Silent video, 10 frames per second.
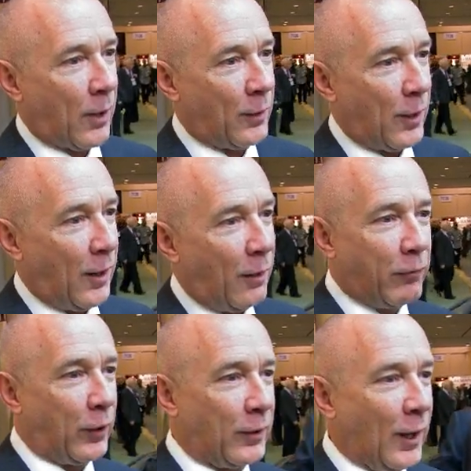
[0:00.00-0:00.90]
right now
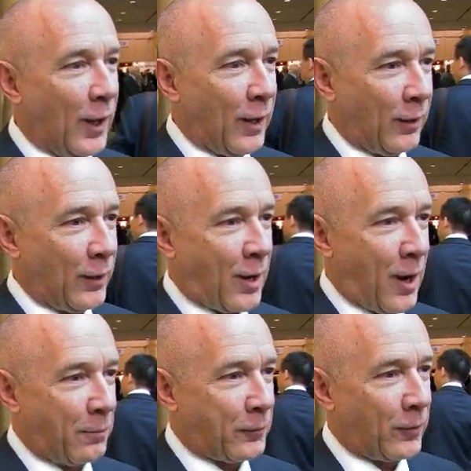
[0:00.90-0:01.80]
via
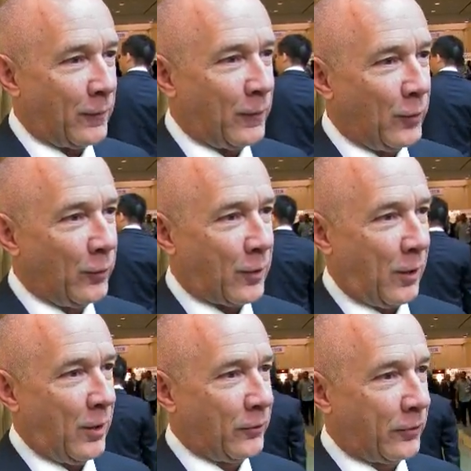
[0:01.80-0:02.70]
helicopter in the
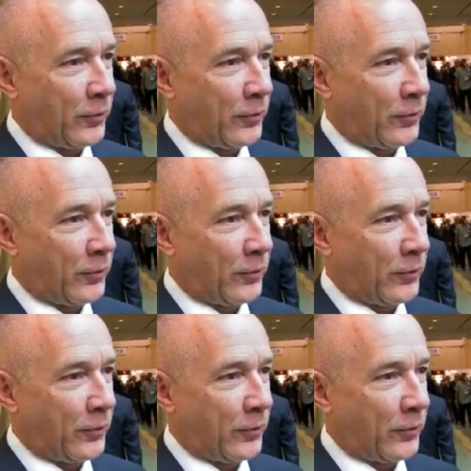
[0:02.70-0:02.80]
Yukon,